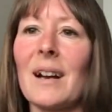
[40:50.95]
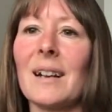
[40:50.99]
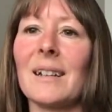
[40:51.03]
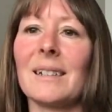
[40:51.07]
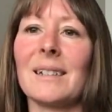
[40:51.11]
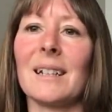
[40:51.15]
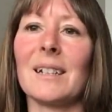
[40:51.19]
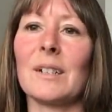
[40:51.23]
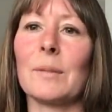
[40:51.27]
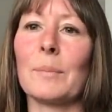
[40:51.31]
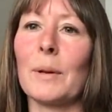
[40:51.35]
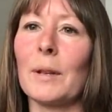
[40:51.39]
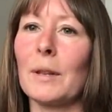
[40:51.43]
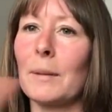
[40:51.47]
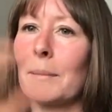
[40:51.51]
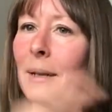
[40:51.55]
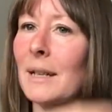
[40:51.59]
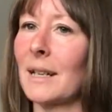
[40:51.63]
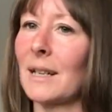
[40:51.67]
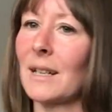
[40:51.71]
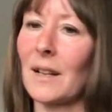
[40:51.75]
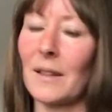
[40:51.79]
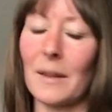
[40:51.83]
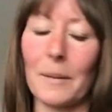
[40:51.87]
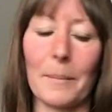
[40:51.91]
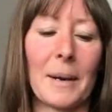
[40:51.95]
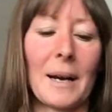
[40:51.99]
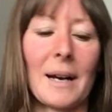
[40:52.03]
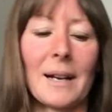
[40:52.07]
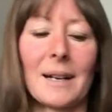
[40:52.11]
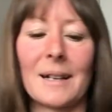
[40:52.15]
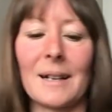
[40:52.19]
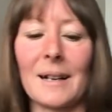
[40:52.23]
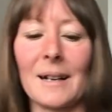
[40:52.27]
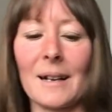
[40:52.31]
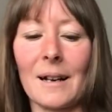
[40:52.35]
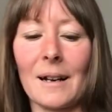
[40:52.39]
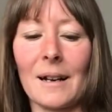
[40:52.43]
I tend to put them in another
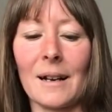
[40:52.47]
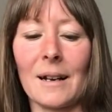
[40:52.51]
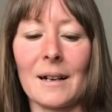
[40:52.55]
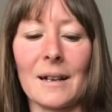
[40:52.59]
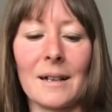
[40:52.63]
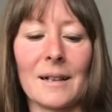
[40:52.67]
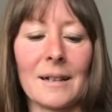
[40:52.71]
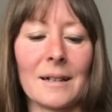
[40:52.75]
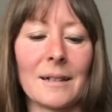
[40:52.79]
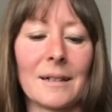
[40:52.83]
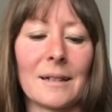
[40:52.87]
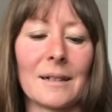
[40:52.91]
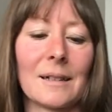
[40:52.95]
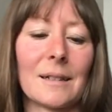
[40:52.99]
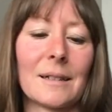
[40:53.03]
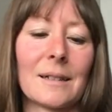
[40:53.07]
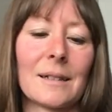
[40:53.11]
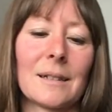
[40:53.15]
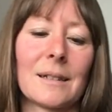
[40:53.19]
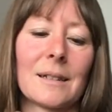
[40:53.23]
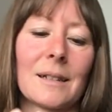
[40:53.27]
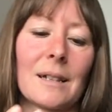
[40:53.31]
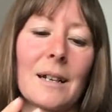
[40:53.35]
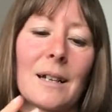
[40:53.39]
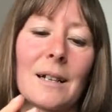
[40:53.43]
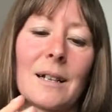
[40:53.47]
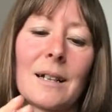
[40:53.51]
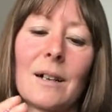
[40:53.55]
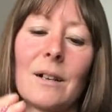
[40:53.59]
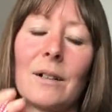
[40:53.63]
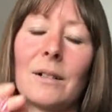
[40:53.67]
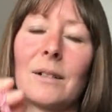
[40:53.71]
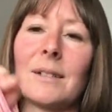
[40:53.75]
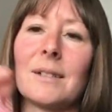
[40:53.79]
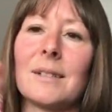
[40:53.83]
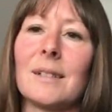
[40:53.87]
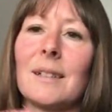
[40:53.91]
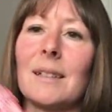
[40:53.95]
bag, and I
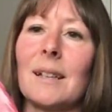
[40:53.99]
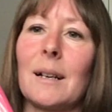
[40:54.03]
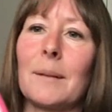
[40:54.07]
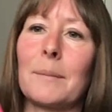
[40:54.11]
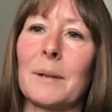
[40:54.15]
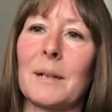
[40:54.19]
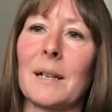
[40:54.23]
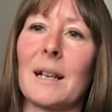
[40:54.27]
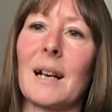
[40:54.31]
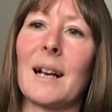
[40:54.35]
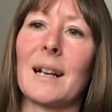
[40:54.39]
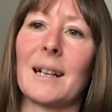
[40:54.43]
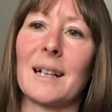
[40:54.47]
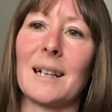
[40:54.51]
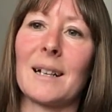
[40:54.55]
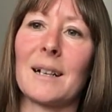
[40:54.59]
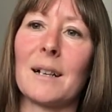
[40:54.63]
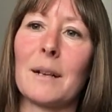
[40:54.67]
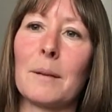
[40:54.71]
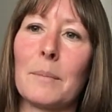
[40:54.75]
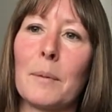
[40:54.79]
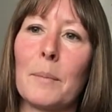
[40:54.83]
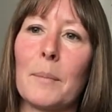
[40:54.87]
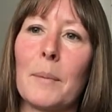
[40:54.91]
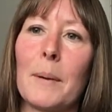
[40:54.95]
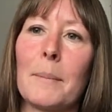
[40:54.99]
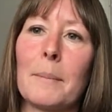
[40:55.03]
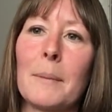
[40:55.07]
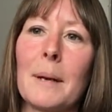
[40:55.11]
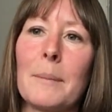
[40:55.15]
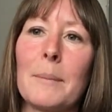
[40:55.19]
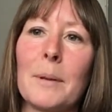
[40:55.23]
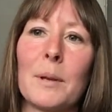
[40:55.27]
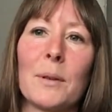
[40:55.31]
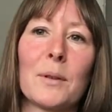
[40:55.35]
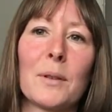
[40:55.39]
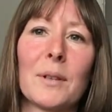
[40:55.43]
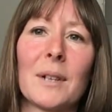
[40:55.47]
can't see that I'm going to hang it up, but
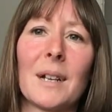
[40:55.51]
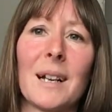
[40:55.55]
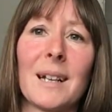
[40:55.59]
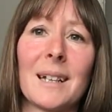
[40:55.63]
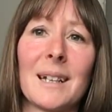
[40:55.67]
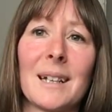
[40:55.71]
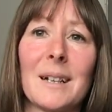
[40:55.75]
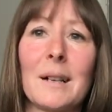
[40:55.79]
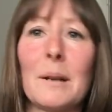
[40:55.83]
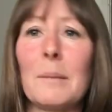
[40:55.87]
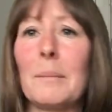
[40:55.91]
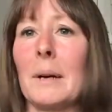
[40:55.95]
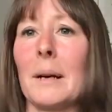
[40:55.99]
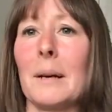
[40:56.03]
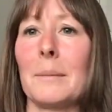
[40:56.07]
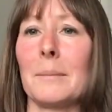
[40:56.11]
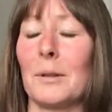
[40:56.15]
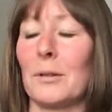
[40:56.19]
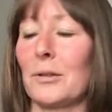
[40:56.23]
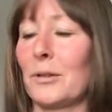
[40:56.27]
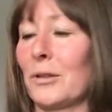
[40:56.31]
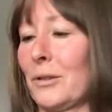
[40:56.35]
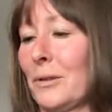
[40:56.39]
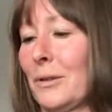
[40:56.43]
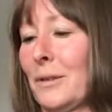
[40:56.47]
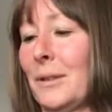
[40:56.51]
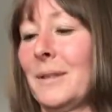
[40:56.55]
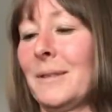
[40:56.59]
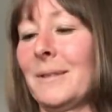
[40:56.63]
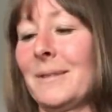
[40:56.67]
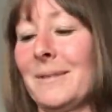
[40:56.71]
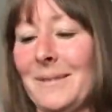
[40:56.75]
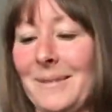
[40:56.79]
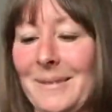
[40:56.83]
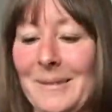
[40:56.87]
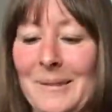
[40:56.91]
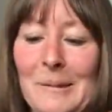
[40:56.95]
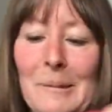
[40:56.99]
maybe you could hang it up. I'm not sure.
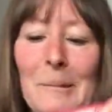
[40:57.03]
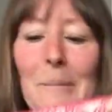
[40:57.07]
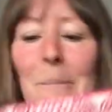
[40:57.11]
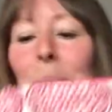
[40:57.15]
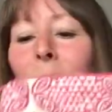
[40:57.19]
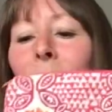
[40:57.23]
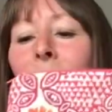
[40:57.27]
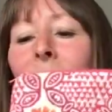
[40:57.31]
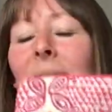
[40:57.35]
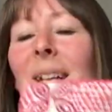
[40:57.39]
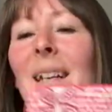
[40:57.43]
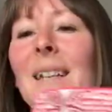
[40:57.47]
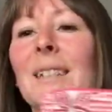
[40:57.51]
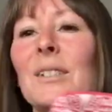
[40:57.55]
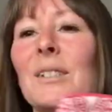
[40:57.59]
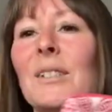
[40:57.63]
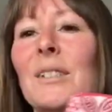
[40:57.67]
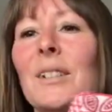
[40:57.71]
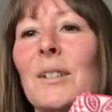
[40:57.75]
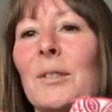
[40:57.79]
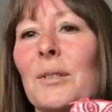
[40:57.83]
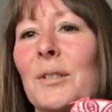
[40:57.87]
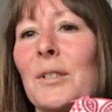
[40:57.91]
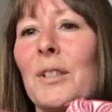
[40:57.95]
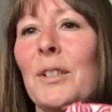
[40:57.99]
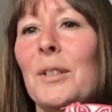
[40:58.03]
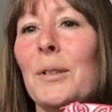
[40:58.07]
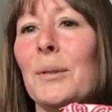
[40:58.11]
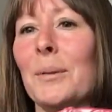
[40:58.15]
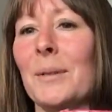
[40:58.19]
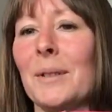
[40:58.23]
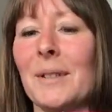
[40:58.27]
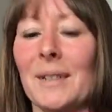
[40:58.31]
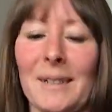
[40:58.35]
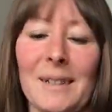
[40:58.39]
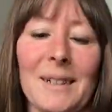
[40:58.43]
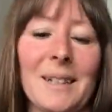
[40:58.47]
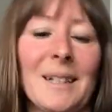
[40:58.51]
It just looks
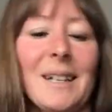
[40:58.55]
cute.